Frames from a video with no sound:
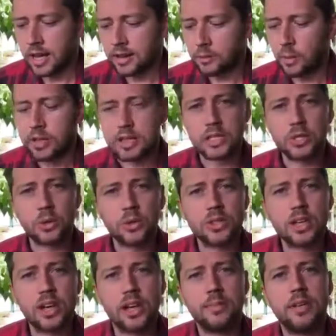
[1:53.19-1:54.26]
What the soil
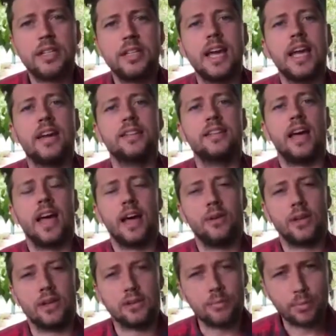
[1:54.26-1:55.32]
type is, how are
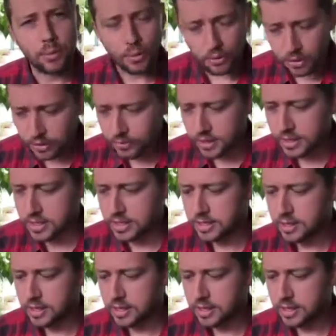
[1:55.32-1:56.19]
you going to improve it,